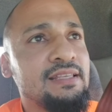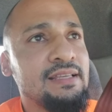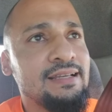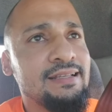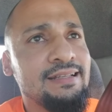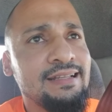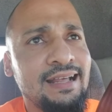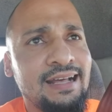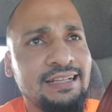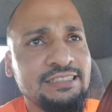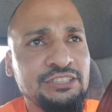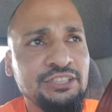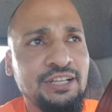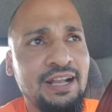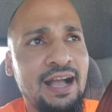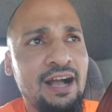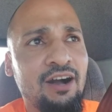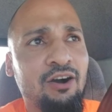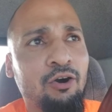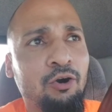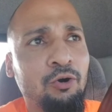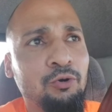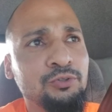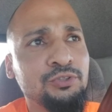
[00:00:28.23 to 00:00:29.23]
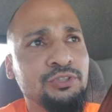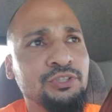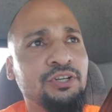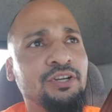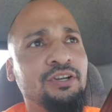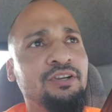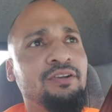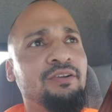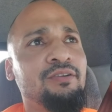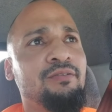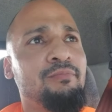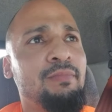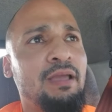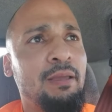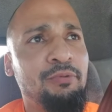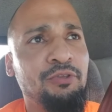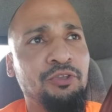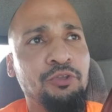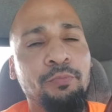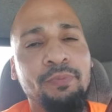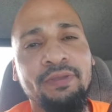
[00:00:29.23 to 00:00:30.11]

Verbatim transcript: And as you got older, maybe you